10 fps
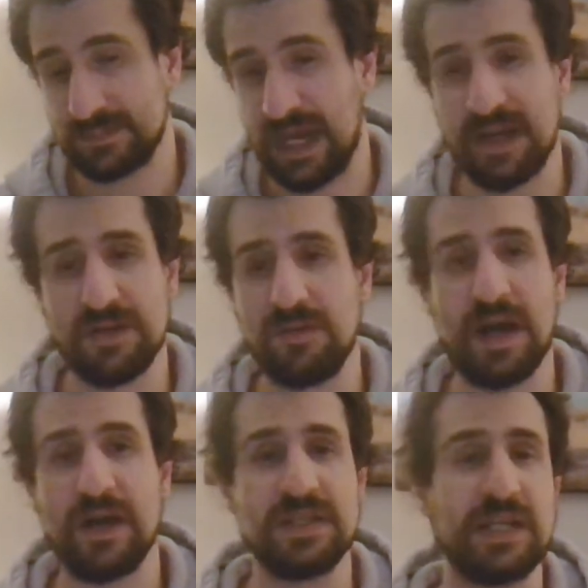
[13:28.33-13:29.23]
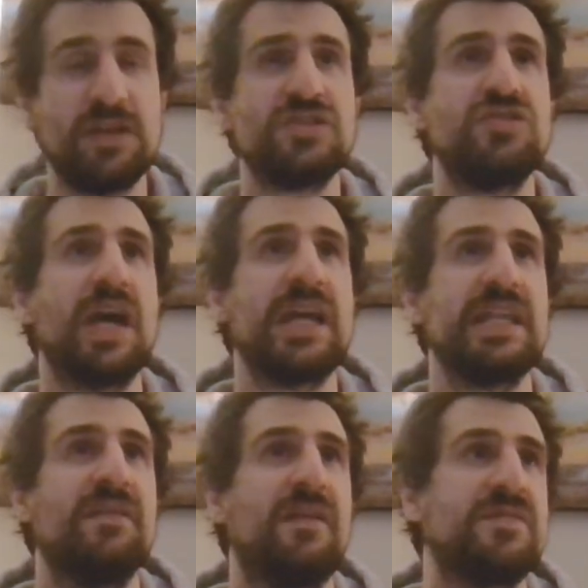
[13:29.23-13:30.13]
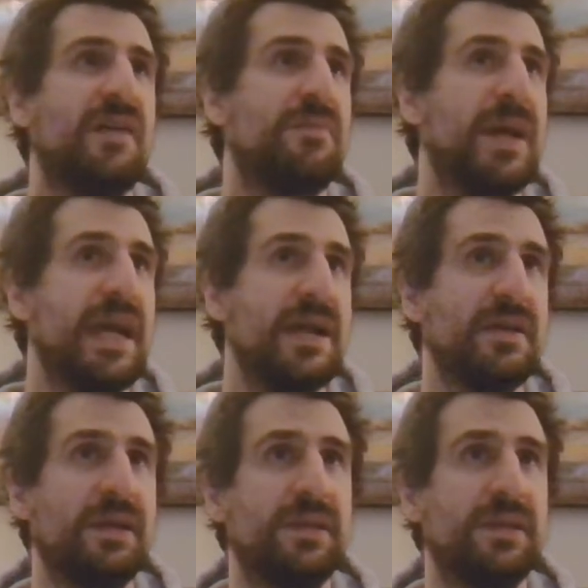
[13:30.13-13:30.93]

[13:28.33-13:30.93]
I don't know who else. Like those two I can think of off the top of my head.